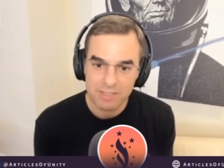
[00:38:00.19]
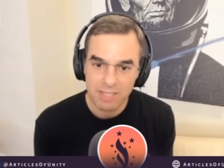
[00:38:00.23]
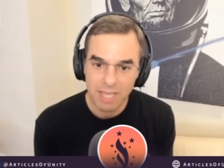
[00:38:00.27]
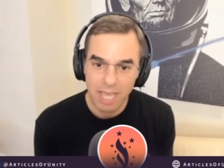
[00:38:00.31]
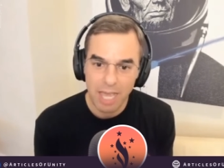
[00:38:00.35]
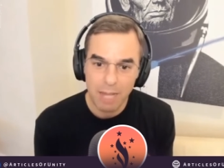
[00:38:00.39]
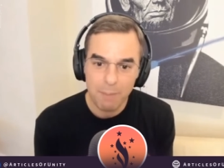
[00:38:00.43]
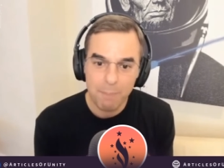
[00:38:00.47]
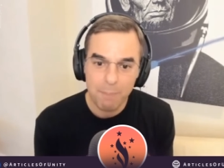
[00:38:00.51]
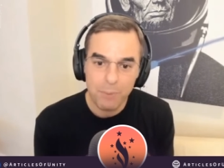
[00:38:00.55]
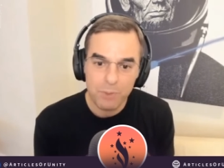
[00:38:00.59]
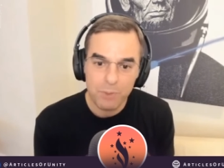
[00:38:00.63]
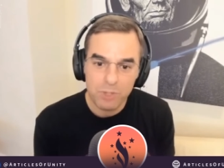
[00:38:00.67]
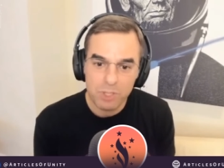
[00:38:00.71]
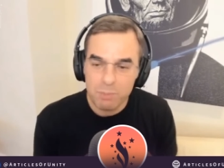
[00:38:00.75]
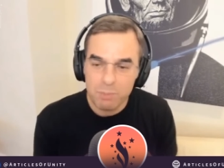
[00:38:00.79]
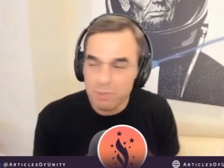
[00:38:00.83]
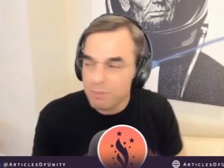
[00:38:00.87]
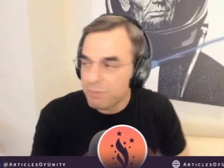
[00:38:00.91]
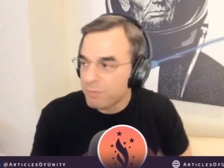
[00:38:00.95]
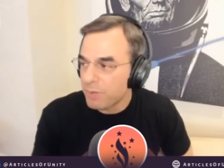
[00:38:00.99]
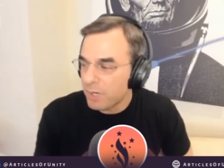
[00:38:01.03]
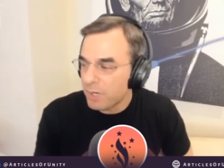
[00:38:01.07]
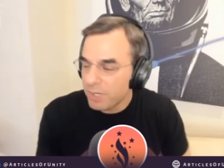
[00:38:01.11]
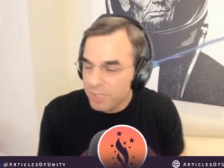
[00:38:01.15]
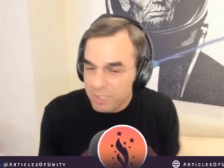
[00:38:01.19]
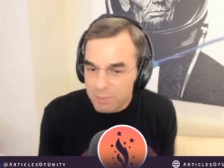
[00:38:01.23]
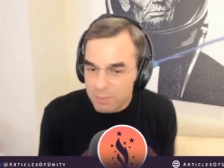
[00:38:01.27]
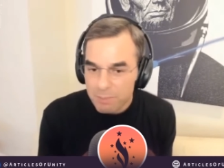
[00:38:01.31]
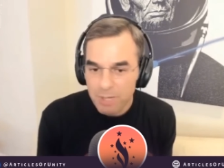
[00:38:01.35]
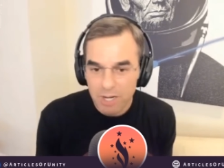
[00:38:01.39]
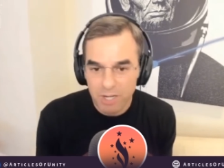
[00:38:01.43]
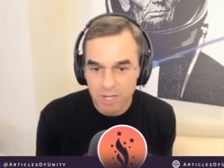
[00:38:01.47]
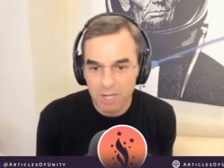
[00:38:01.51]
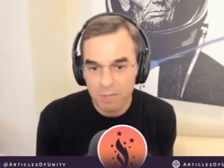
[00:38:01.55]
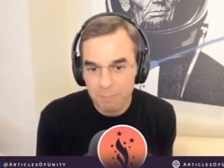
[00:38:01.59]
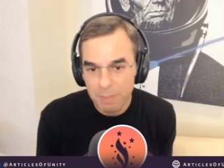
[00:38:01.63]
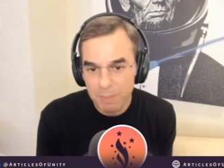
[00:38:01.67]
and put them in front of the
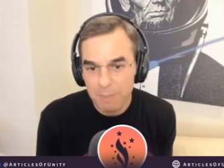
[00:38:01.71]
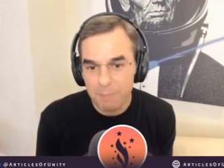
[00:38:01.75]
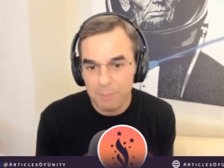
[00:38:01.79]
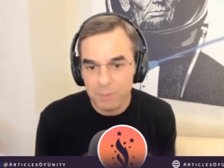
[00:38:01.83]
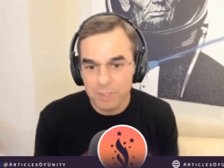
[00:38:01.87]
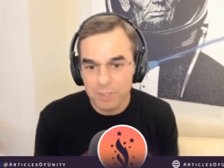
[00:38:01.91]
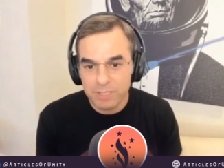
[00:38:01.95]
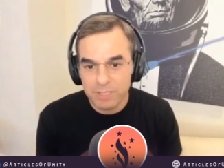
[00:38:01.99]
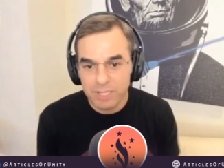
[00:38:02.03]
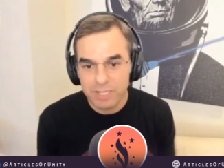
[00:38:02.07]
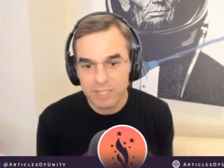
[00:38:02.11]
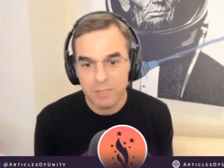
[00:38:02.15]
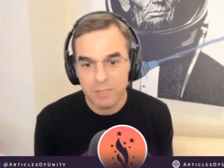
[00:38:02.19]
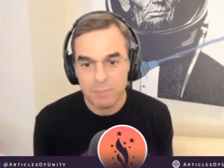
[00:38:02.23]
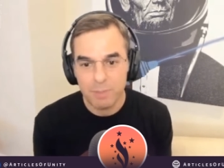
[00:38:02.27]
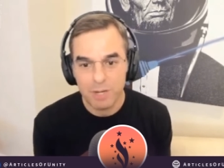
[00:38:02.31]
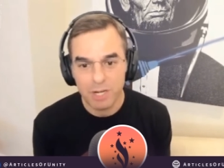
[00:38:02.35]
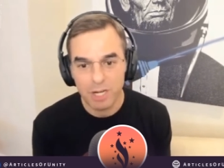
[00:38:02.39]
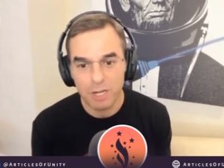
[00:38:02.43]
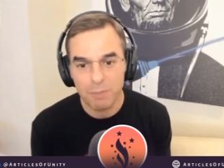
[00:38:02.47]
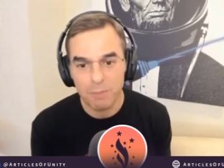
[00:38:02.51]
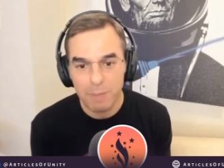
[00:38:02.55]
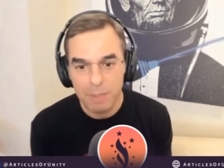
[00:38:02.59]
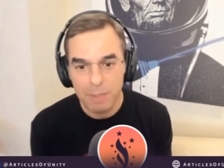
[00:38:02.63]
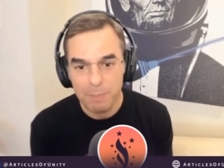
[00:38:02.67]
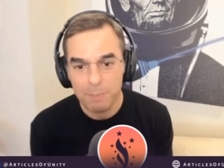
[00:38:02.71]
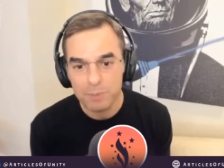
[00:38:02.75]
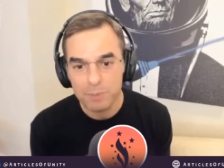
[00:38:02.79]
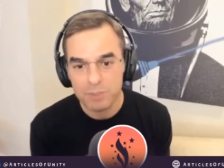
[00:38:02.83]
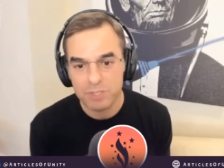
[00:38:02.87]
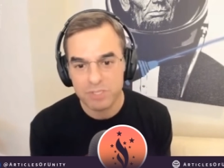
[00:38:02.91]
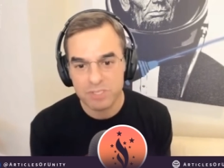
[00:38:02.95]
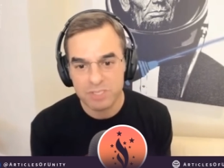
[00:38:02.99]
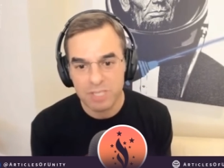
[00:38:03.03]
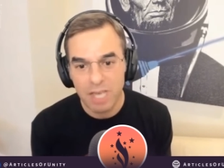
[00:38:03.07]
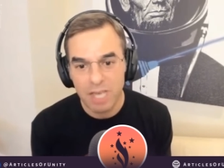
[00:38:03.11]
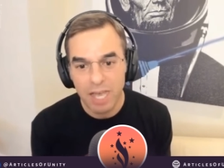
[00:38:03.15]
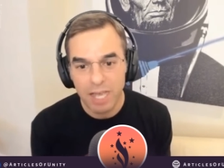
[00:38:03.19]
American people and let the American people
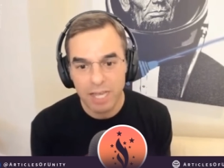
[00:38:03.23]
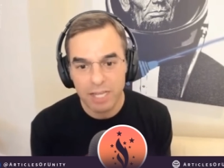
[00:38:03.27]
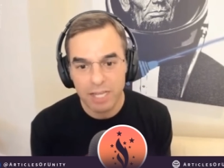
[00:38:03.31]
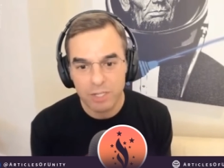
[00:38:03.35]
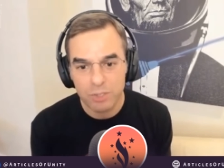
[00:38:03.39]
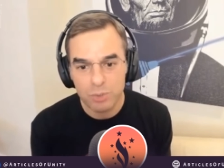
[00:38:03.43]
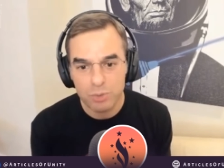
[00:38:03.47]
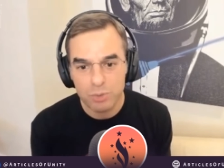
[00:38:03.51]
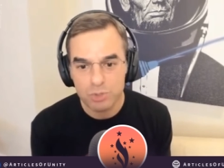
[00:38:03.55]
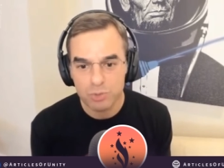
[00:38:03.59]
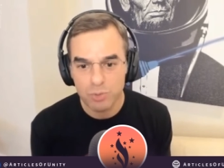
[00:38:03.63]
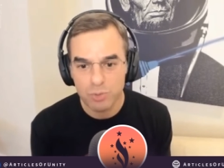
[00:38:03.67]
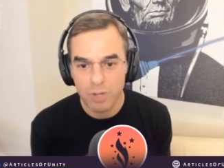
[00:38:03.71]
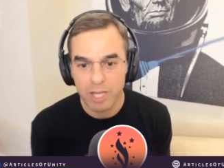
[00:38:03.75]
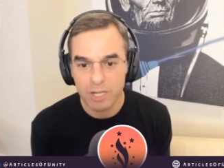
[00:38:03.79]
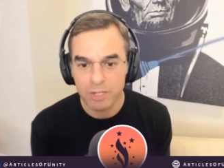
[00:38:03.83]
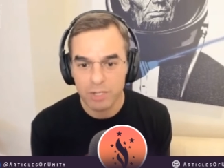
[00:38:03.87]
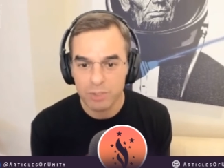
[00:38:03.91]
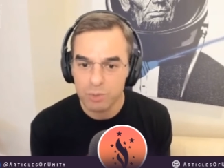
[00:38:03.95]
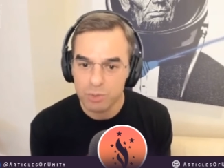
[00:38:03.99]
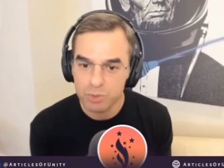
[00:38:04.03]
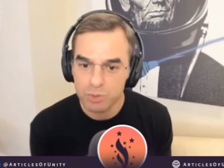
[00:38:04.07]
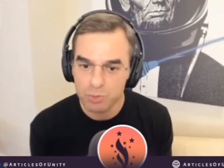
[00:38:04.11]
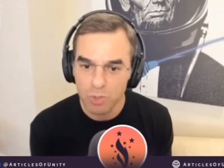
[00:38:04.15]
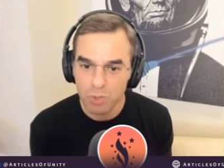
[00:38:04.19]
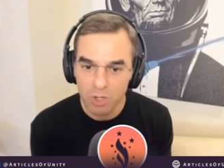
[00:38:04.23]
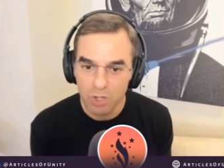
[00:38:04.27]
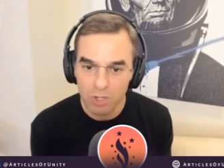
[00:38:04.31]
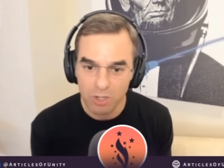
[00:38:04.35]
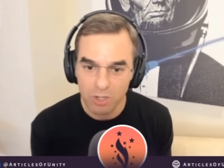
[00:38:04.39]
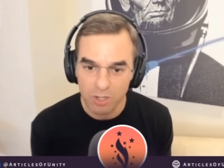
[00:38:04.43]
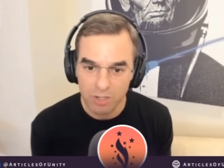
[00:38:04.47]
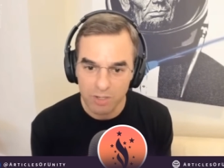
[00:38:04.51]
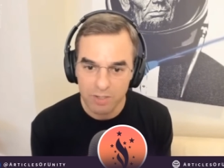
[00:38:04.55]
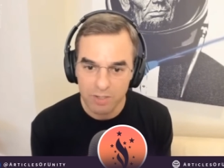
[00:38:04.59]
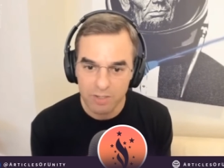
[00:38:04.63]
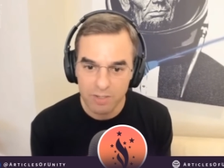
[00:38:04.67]
decide who's right and who's wrong,